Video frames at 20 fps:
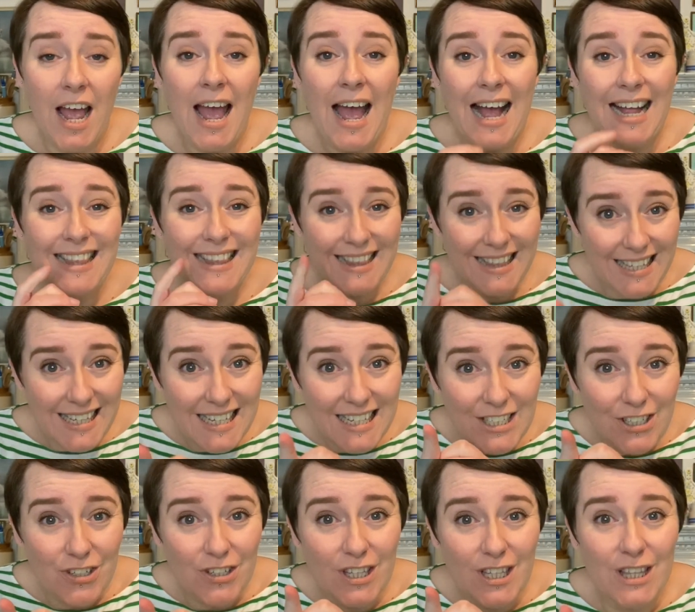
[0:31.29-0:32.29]
And these
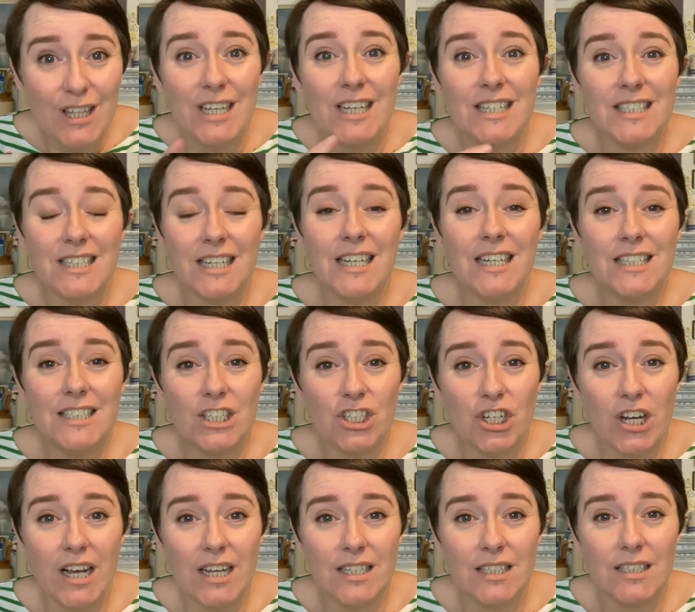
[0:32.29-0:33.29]
are the things he
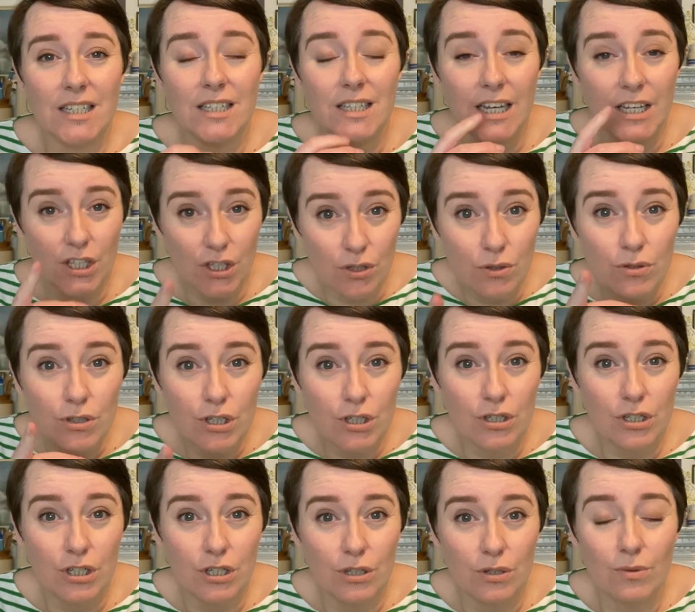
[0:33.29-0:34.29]
suggested that you should
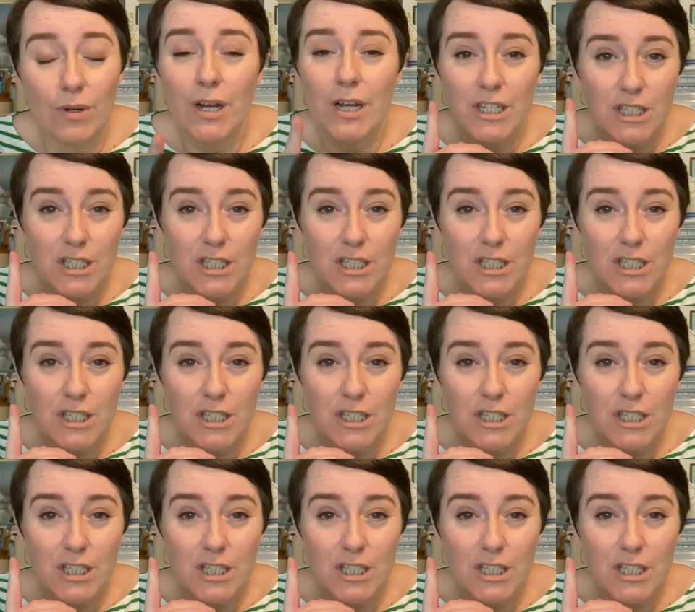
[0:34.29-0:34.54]
do